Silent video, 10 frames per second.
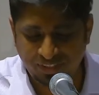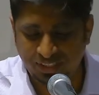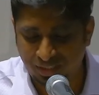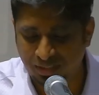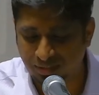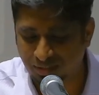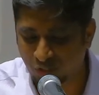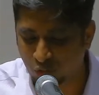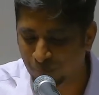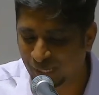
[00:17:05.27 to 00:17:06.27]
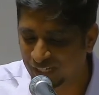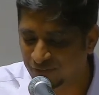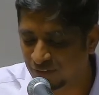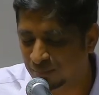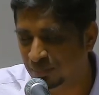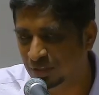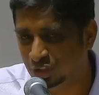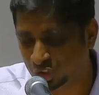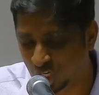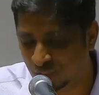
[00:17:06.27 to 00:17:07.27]
David, you know, Bennett
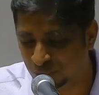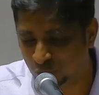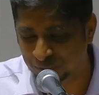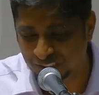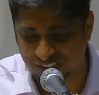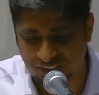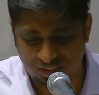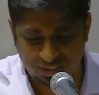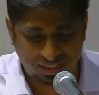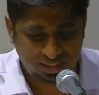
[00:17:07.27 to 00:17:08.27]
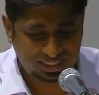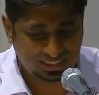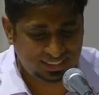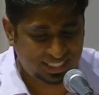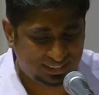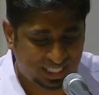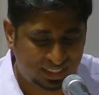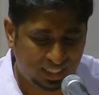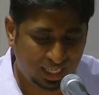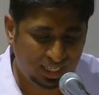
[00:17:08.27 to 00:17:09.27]
from Luzon Movement, he
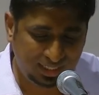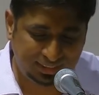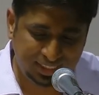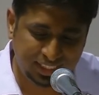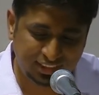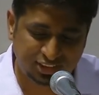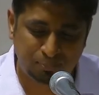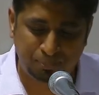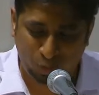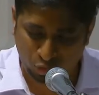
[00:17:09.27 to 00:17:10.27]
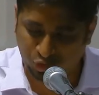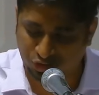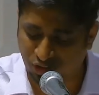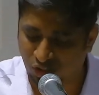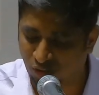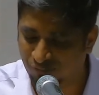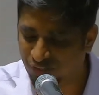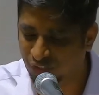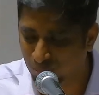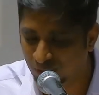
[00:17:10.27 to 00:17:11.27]
says that listening is a posture
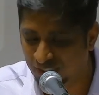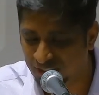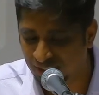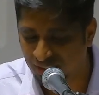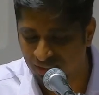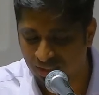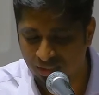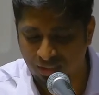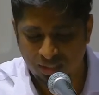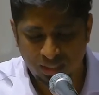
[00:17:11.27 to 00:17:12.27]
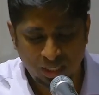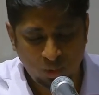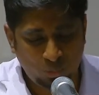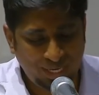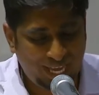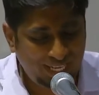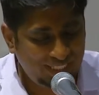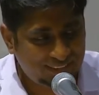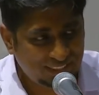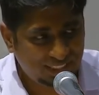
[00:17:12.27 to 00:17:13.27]
of humility. When
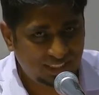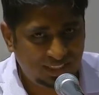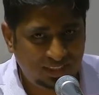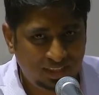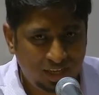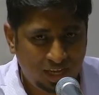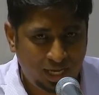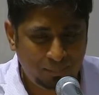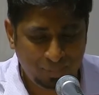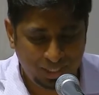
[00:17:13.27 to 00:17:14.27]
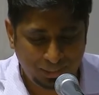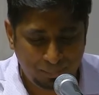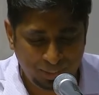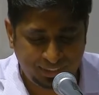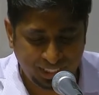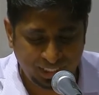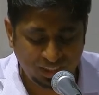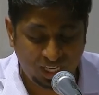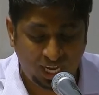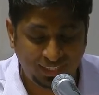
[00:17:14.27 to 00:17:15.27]
I listen, I'm
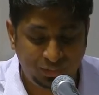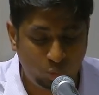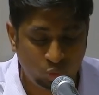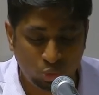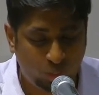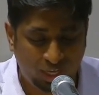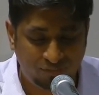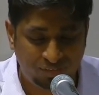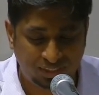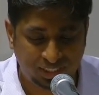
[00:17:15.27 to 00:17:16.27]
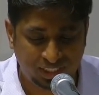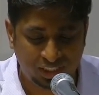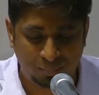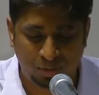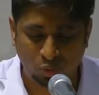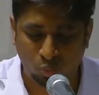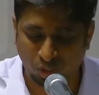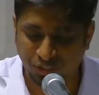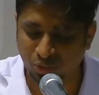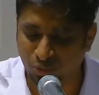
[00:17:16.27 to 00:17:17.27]
admitting I don't know everything
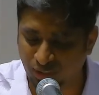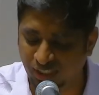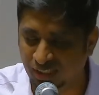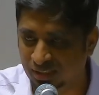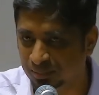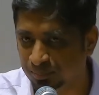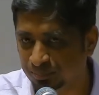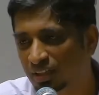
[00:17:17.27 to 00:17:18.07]
about what you think.